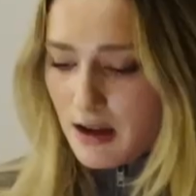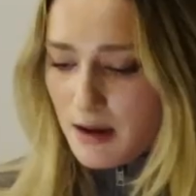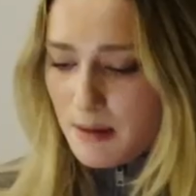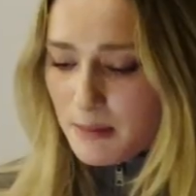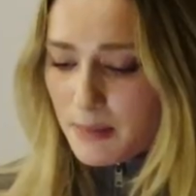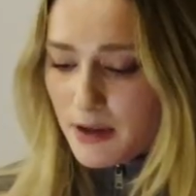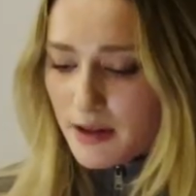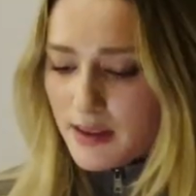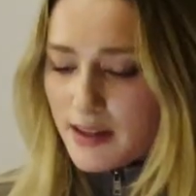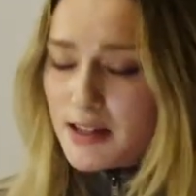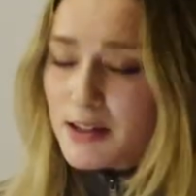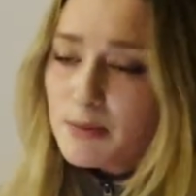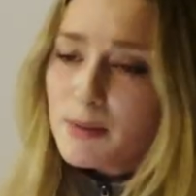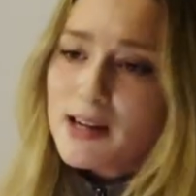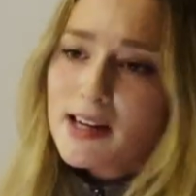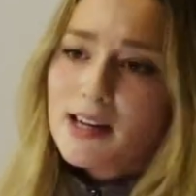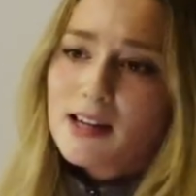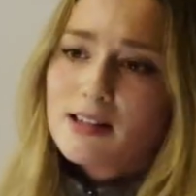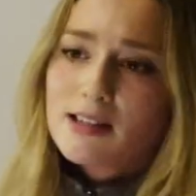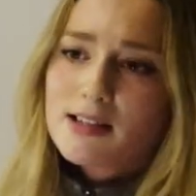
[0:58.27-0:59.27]
But this
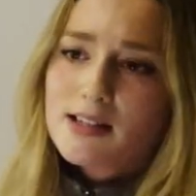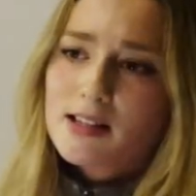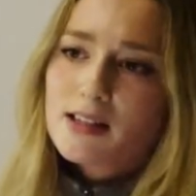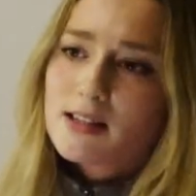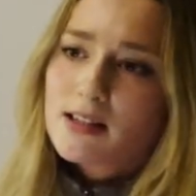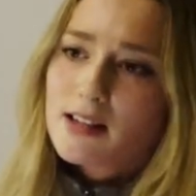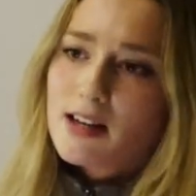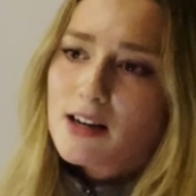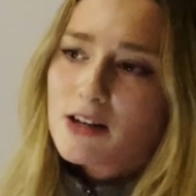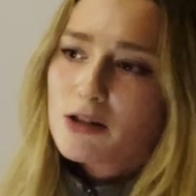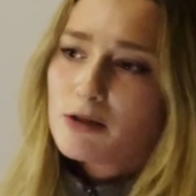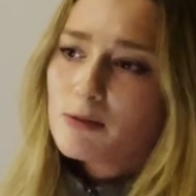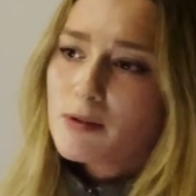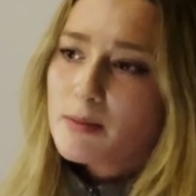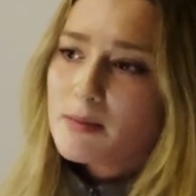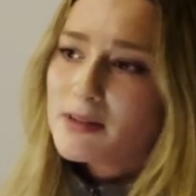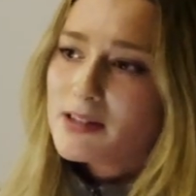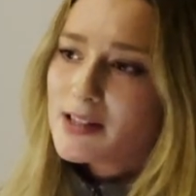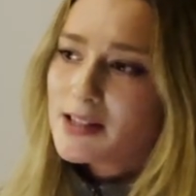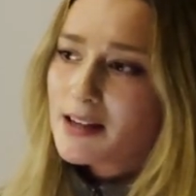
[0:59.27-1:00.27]
weekend it's International
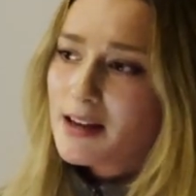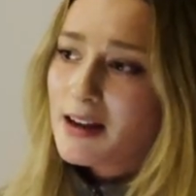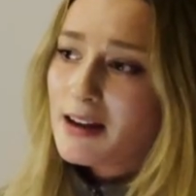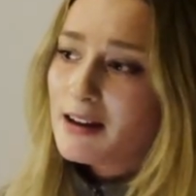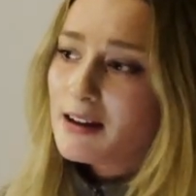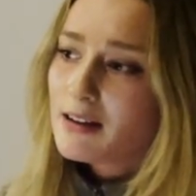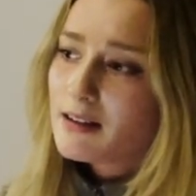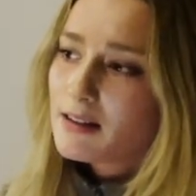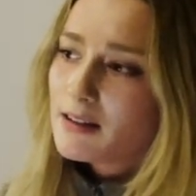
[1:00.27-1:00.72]
Women's Day.